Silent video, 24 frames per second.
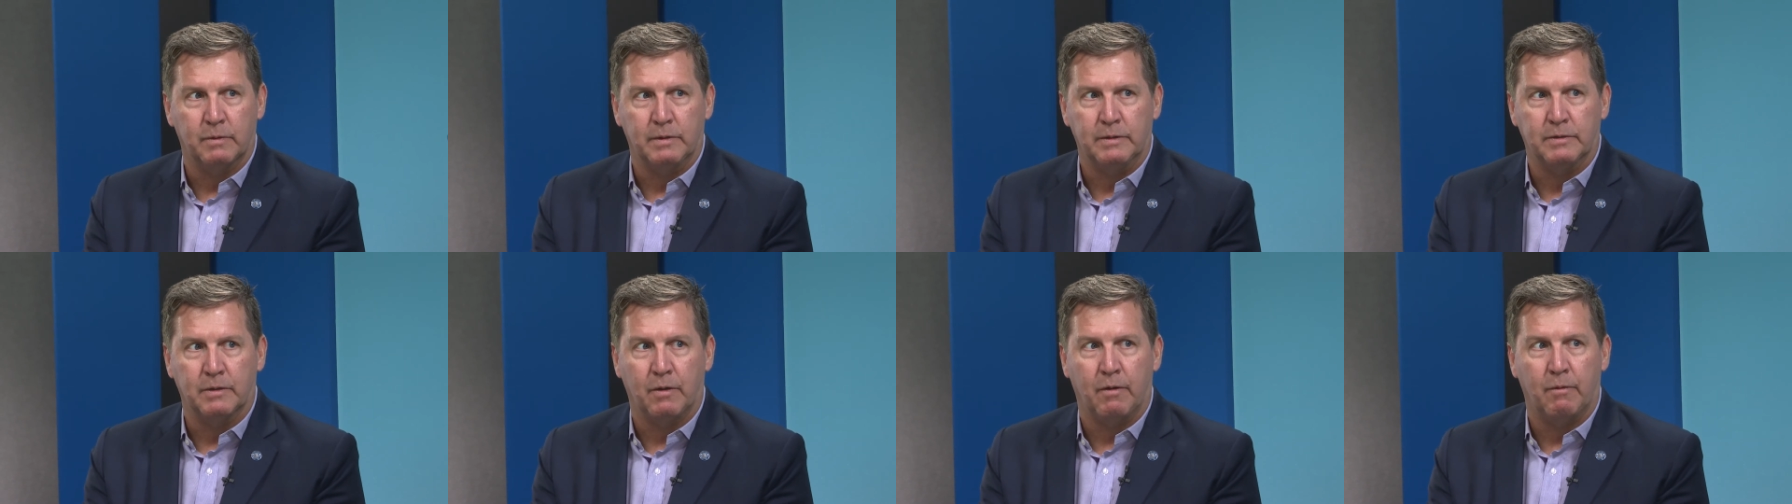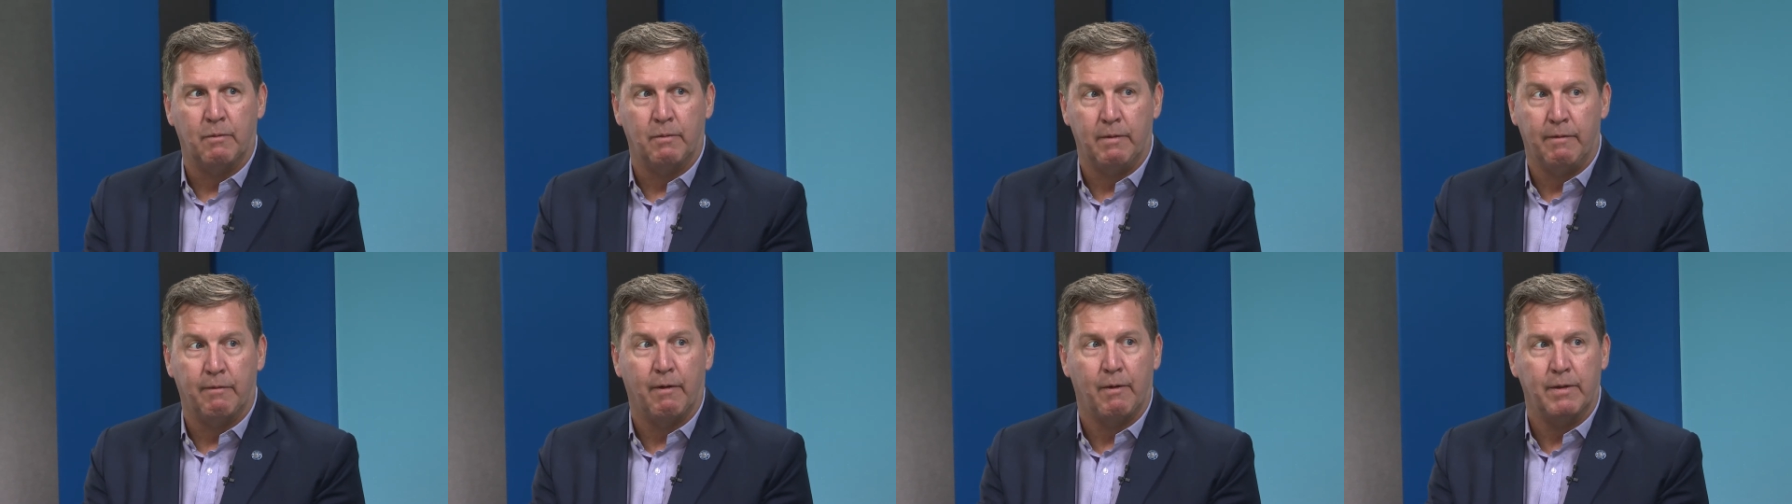
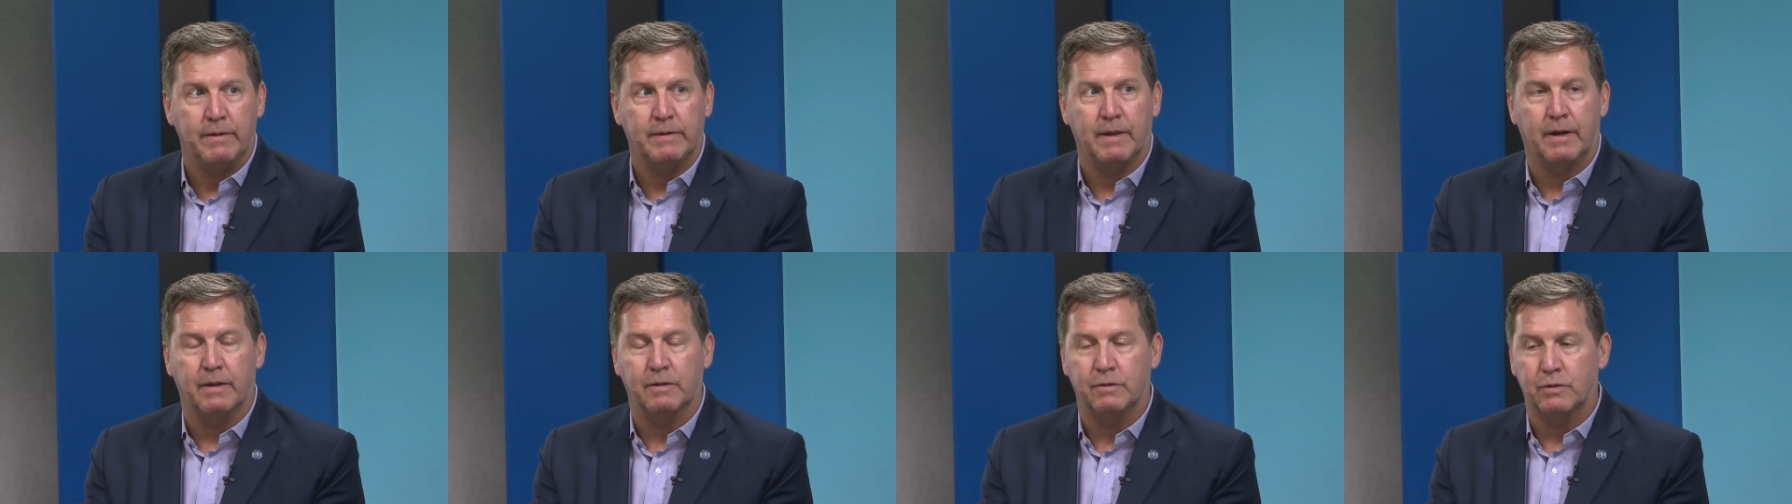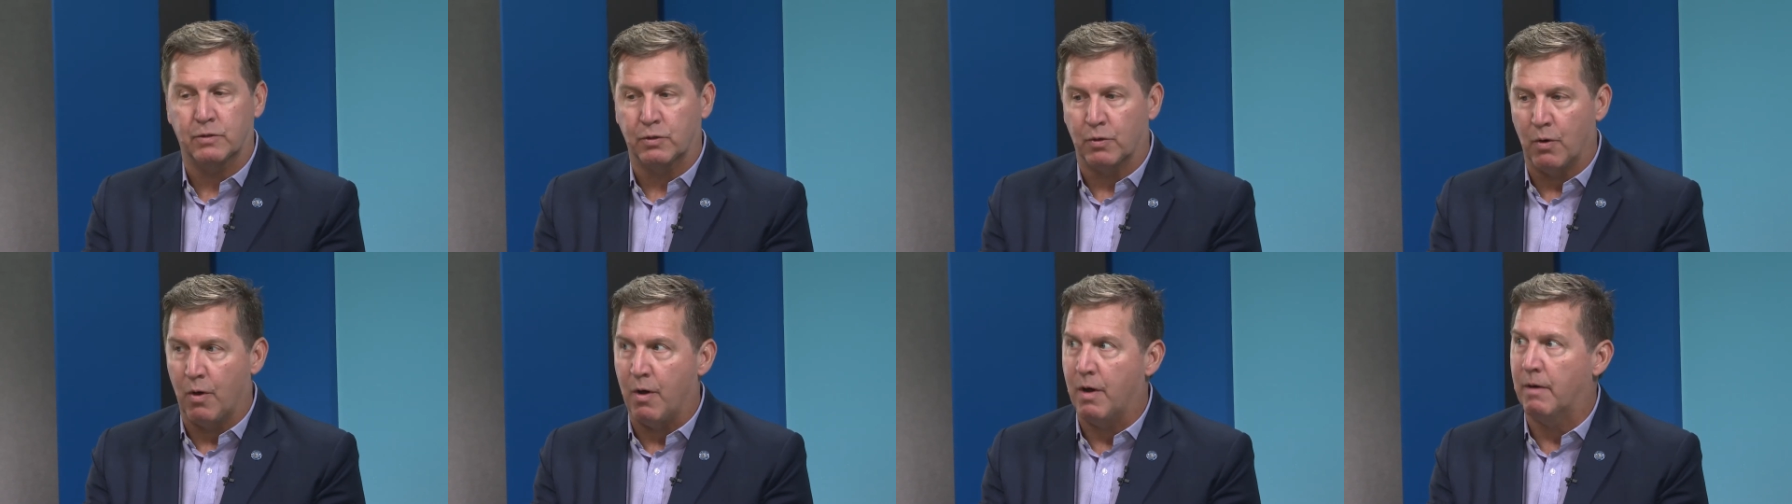We've always had a
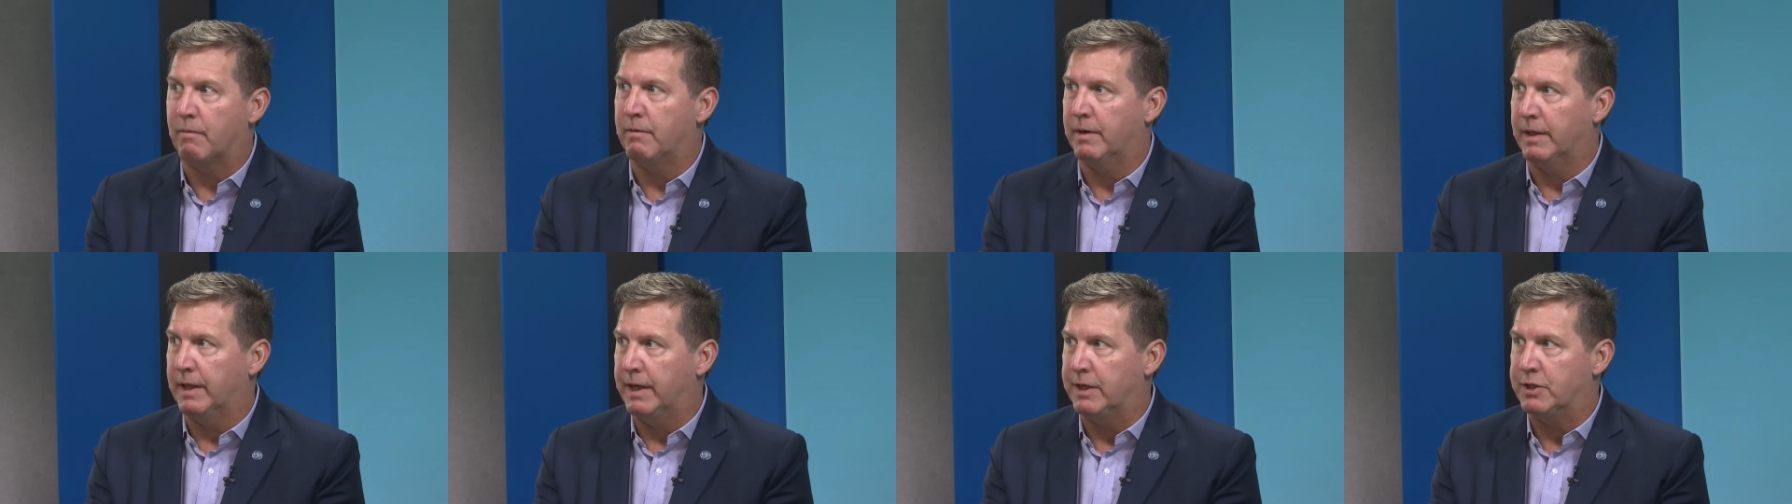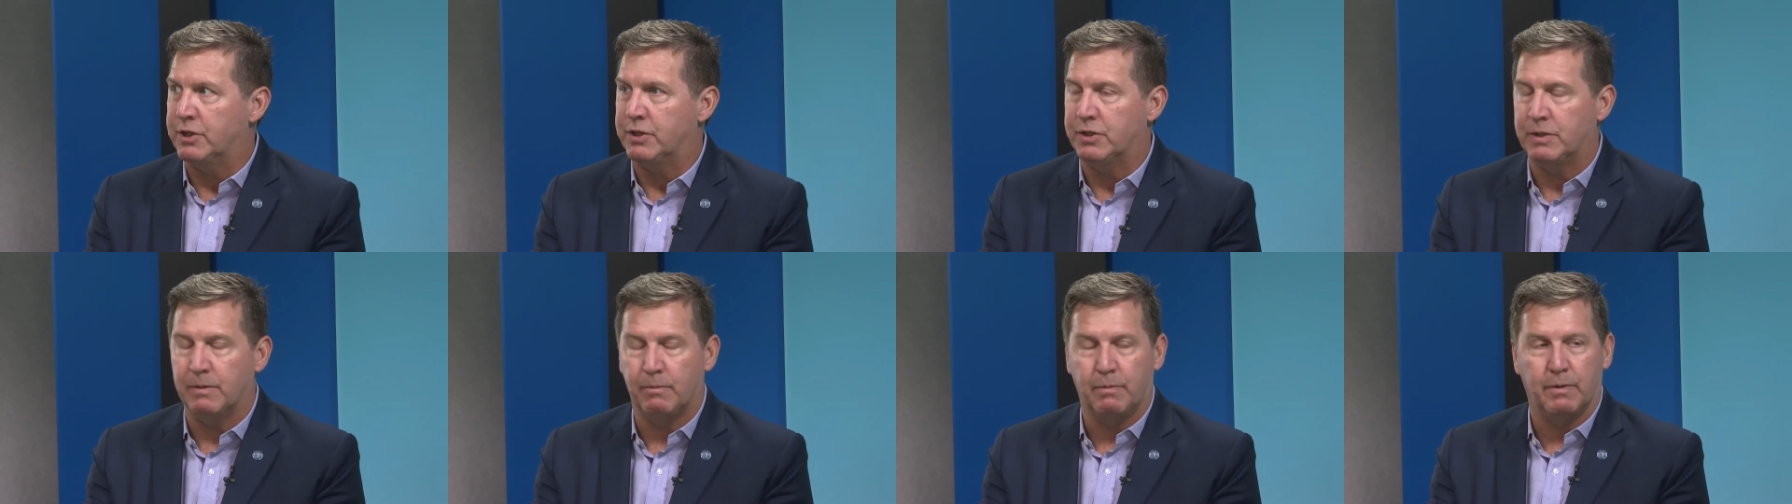strong
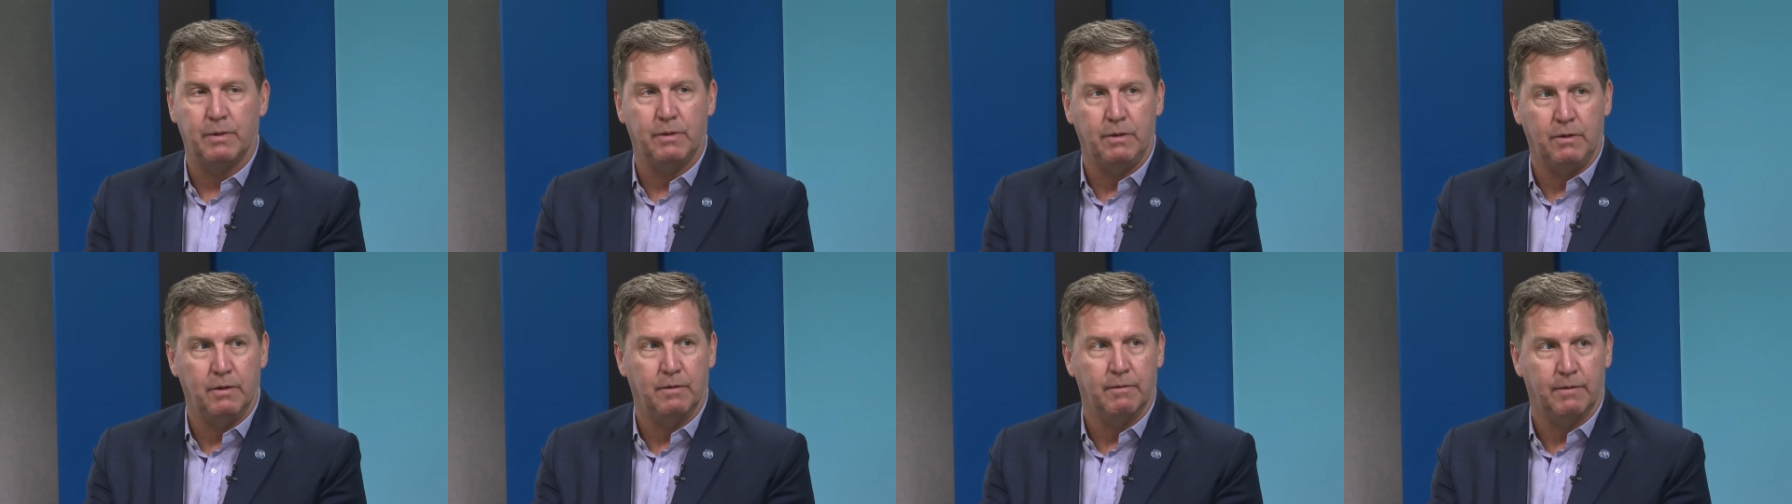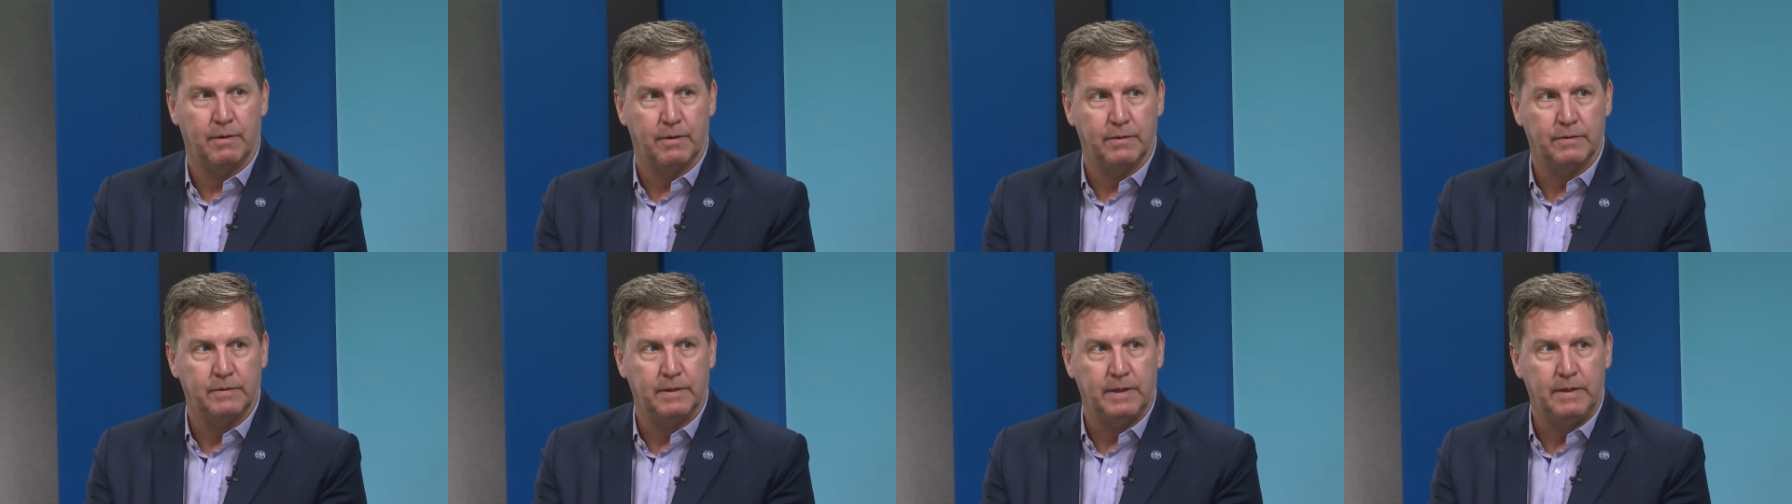relationship with the
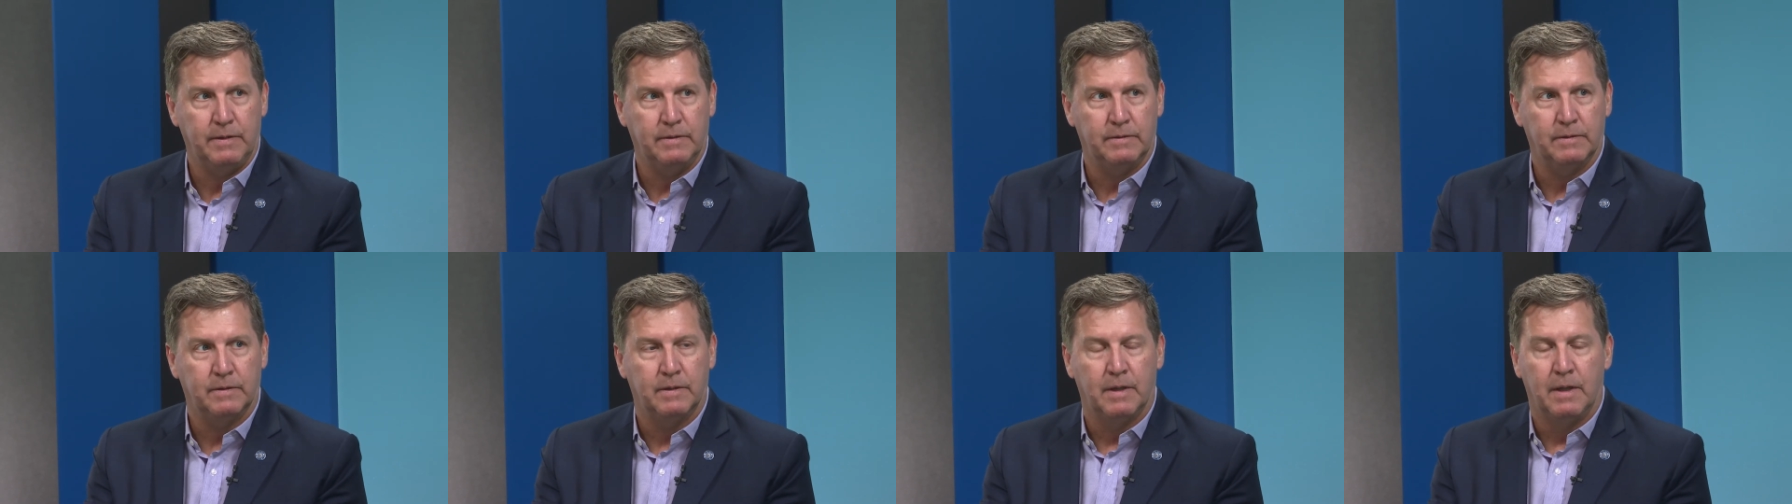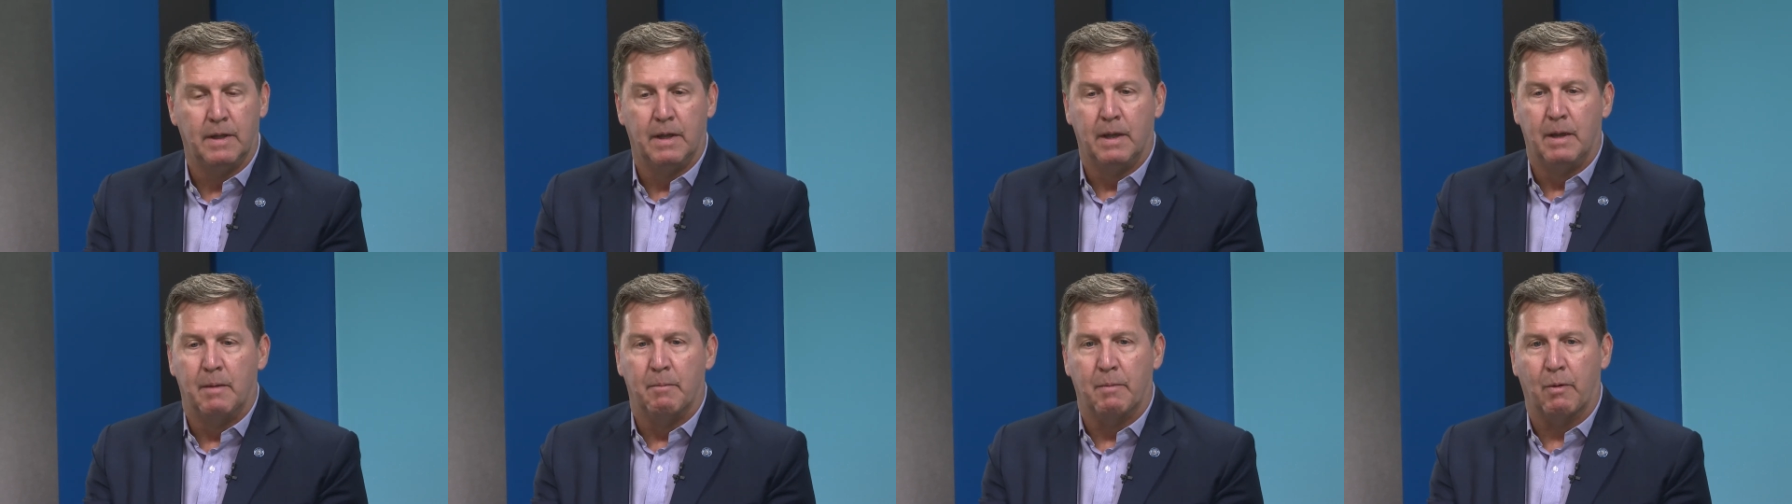universities,
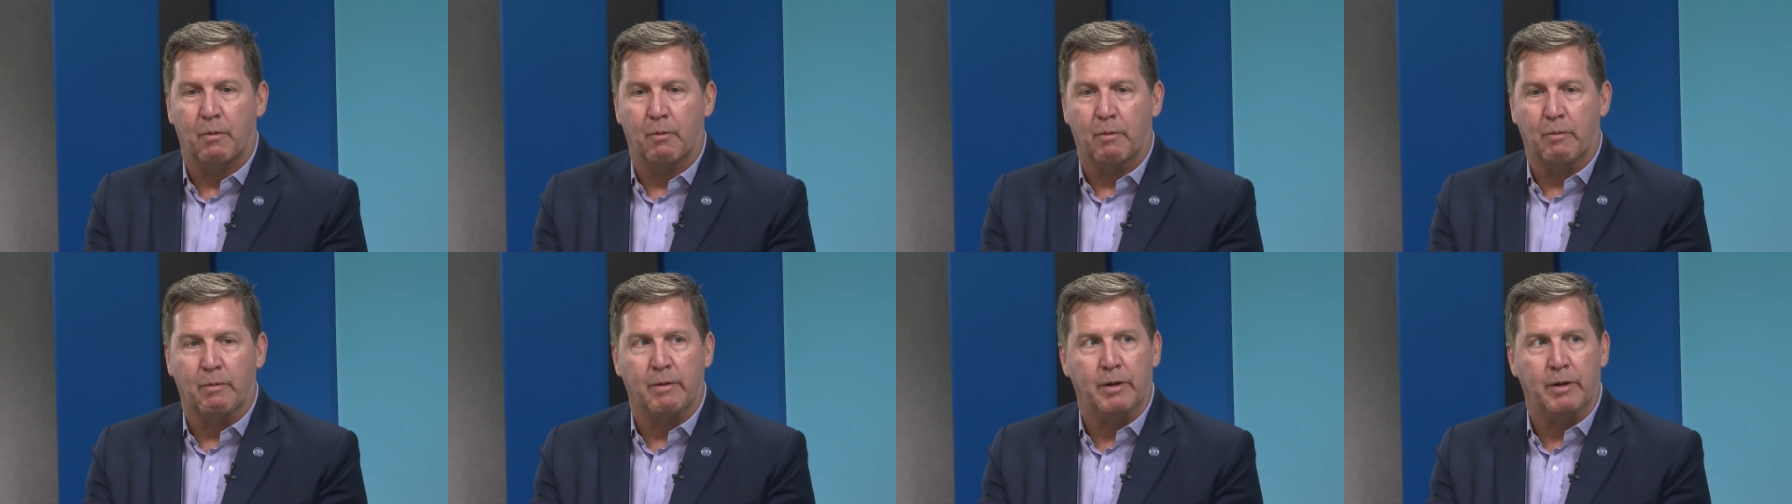but we're